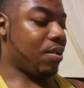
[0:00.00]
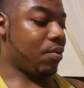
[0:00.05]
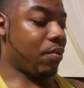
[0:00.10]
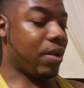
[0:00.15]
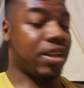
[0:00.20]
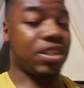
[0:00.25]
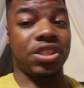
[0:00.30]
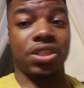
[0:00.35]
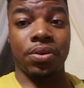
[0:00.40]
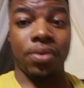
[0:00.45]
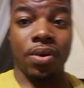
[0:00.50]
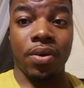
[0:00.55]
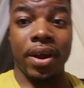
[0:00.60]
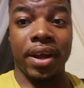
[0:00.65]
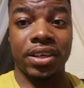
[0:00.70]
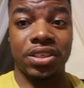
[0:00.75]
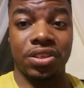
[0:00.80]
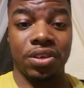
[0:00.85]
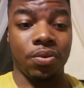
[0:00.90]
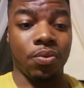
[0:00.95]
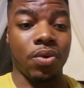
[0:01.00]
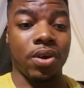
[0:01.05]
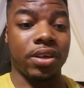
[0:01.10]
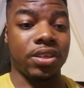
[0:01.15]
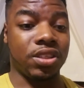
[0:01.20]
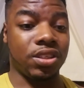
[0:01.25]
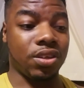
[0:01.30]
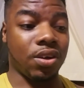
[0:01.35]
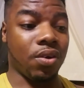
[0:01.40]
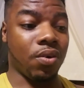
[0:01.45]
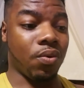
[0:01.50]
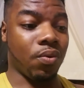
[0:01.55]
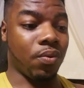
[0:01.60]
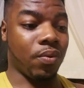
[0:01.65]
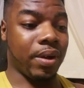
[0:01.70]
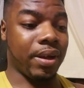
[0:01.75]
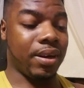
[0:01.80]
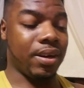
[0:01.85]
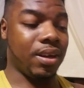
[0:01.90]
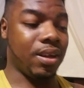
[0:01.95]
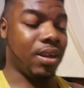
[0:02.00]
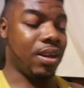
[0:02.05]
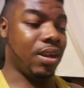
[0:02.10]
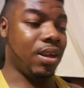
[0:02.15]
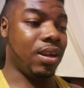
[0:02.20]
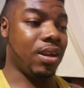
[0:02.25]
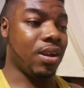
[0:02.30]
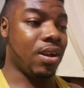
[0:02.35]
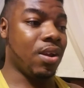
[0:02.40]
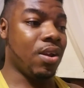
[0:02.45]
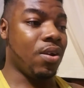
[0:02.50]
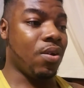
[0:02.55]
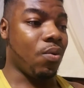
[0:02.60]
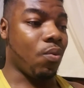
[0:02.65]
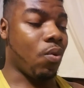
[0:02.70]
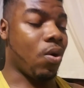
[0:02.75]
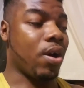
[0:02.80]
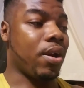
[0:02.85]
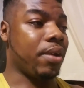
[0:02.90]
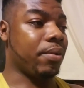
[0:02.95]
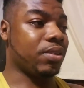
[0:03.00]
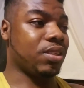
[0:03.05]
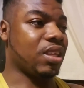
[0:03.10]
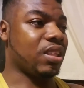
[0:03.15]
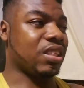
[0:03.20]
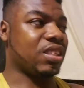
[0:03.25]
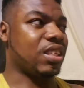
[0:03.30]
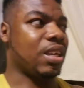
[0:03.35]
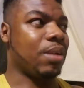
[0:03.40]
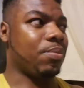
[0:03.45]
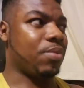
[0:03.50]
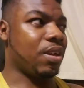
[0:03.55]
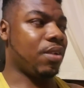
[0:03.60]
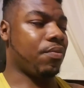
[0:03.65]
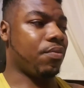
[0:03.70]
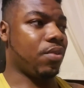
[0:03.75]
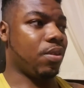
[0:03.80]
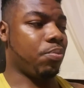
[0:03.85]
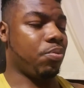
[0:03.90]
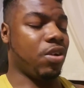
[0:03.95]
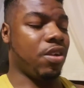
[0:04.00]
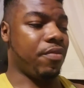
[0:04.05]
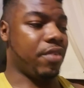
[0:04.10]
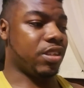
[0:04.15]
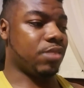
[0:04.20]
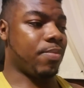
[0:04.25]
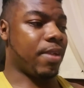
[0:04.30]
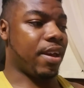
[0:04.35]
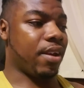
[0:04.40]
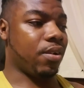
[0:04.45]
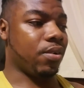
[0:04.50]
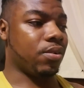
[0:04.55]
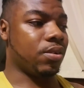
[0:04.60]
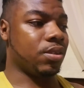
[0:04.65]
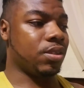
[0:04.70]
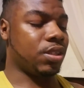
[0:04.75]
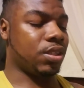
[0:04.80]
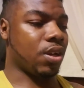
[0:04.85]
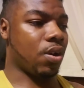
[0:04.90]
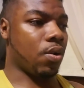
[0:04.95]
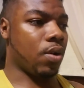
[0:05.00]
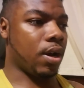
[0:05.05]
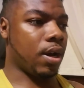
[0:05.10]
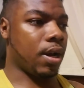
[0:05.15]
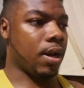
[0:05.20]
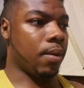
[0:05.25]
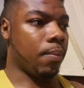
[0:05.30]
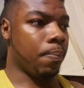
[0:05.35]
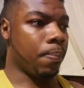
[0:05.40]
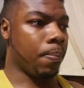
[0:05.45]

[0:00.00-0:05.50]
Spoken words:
Ranjiro actually won. So when he won, it was, like, the same thing for the previous battle. So,